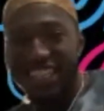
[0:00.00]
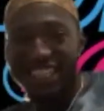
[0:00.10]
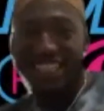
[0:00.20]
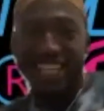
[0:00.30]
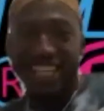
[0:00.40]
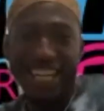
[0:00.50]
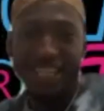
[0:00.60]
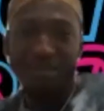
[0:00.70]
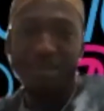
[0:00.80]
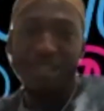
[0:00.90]
game.
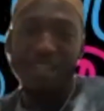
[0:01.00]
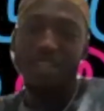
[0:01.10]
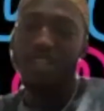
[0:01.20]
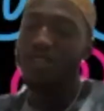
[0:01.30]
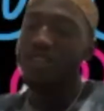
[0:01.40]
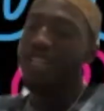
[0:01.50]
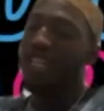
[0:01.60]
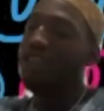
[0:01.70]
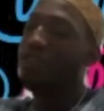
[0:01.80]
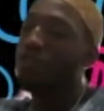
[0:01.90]
So
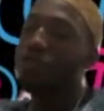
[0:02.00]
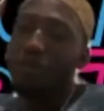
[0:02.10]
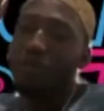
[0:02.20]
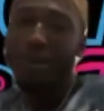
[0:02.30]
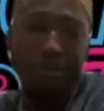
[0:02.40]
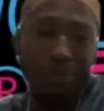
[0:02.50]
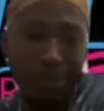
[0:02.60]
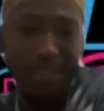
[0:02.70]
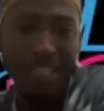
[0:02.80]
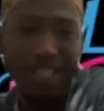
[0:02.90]
if you could pinpoint
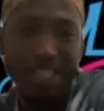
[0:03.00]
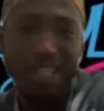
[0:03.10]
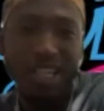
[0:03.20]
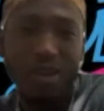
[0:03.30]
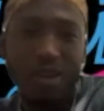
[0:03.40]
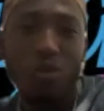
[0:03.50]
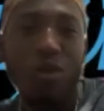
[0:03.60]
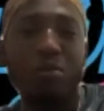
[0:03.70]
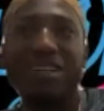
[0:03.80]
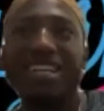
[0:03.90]
it, what would
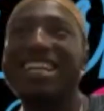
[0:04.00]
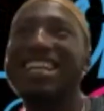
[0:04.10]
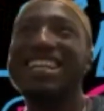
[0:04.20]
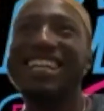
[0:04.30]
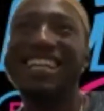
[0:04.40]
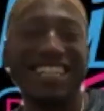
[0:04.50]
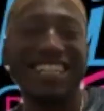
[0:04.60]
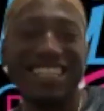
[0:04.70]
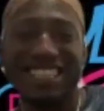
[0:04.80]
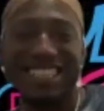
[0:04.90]
be the
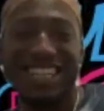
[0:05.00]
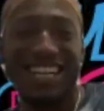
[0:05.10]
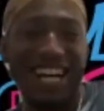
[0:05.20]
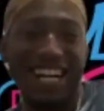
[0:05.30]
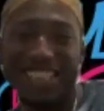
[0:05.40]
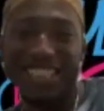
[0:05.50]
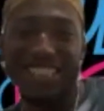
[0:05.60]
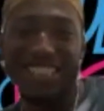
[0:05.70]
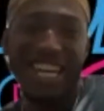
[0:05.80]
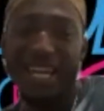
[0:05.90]
latest college
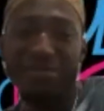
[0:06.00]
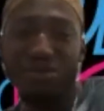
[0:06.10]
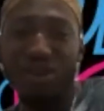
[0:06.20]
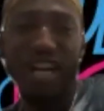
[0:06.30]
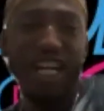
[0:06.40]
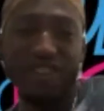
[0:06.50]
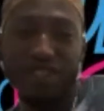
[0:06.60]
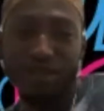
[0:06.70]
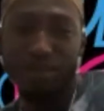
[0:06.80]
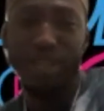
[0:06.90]
game you ever
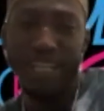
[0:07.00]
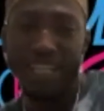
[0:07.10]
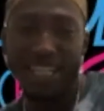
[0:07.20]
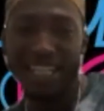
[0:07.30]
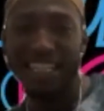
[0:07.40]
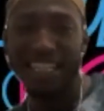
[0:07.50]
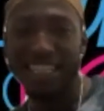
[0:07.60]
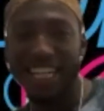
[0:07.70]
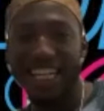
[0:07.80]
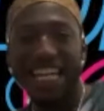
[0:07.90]
played in? Like the
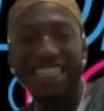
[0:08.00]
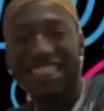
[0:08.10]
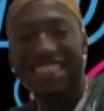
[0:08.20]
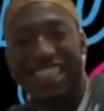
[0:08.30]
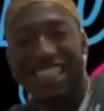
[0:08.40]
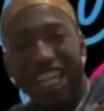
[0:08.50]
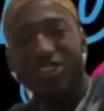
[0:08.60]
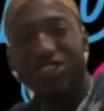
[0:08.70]
game that just gave you